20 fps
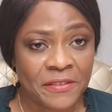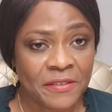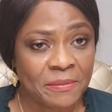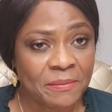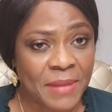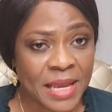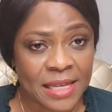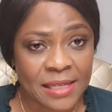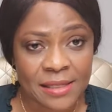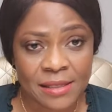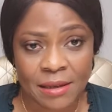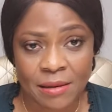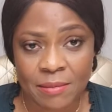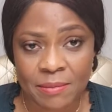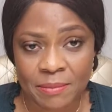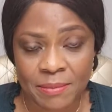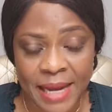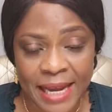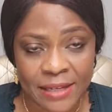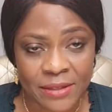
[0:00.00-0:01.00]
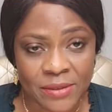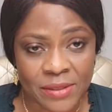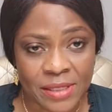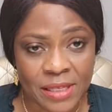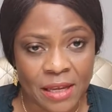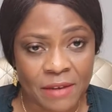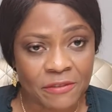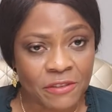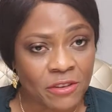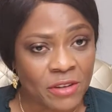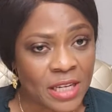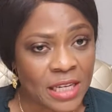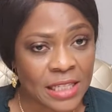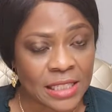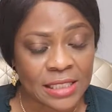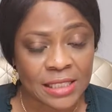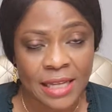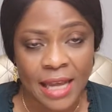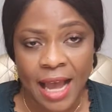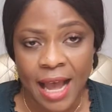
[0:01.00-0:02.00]
make some by yourself, you can
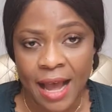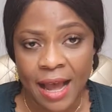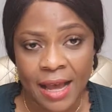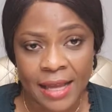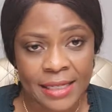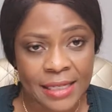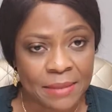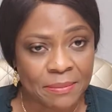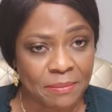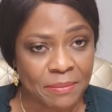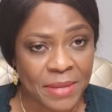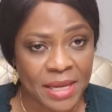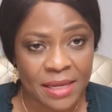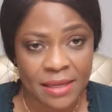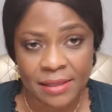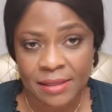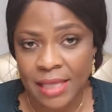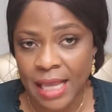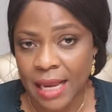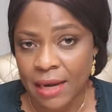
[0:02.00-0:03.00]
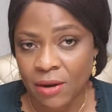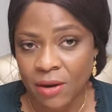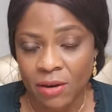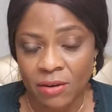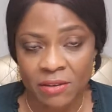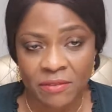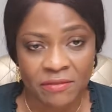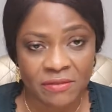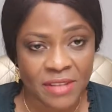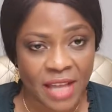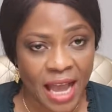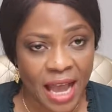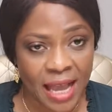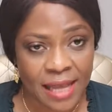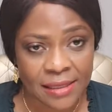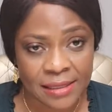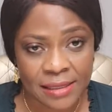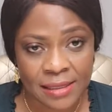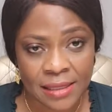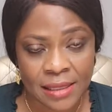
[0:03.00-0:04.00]
add and mix and all of
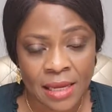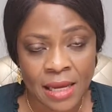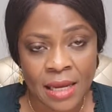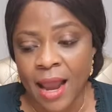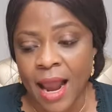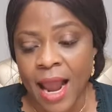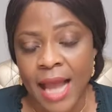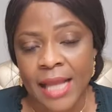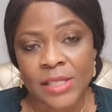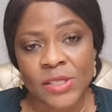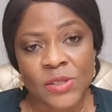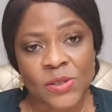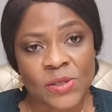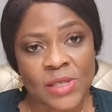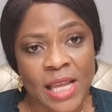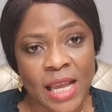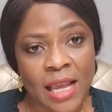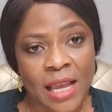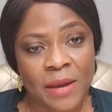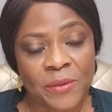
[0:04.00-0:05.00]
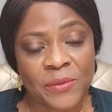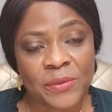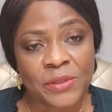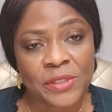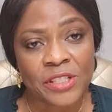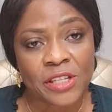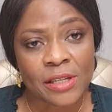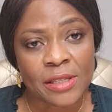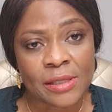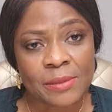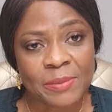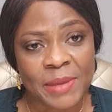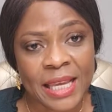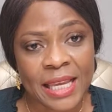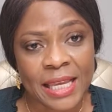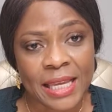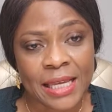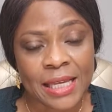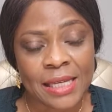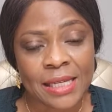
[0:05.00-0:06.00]
that. And today will just
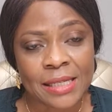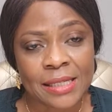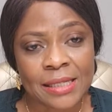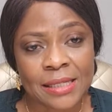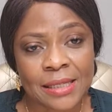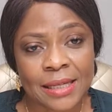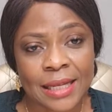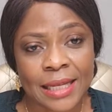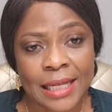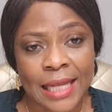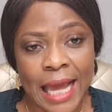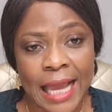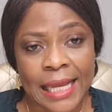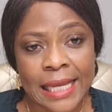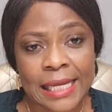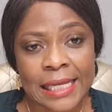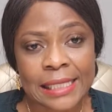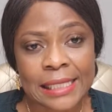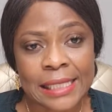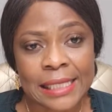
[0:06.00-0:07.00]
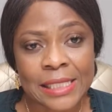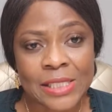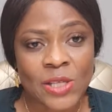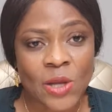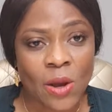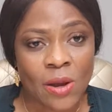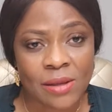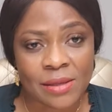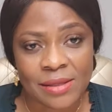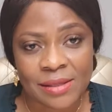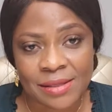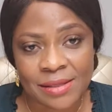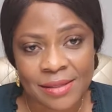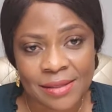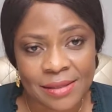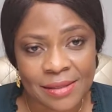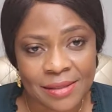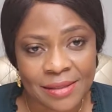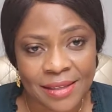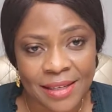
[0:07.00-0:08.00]
be like a
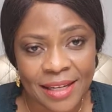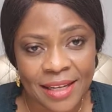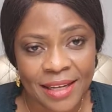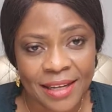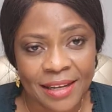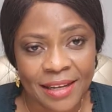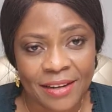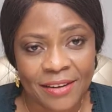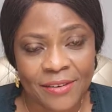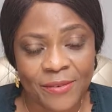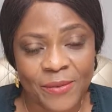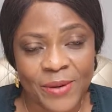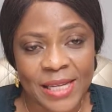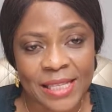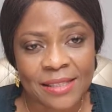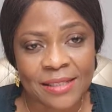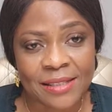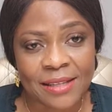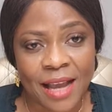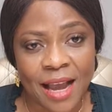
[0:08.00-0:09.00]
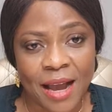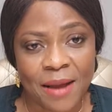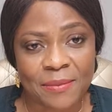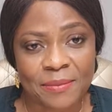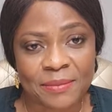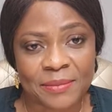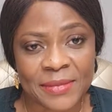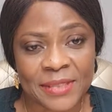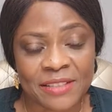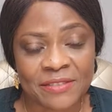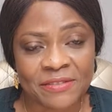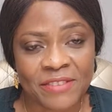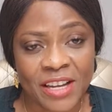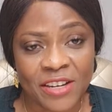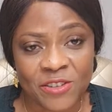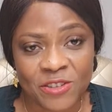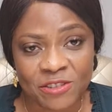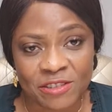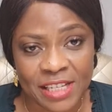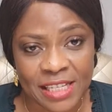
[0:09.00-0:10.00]
detox with the
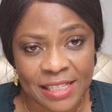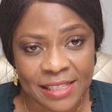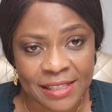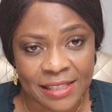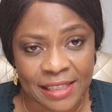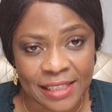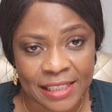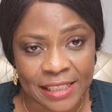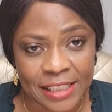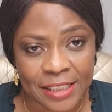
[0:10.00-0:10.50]
fenugreek seed.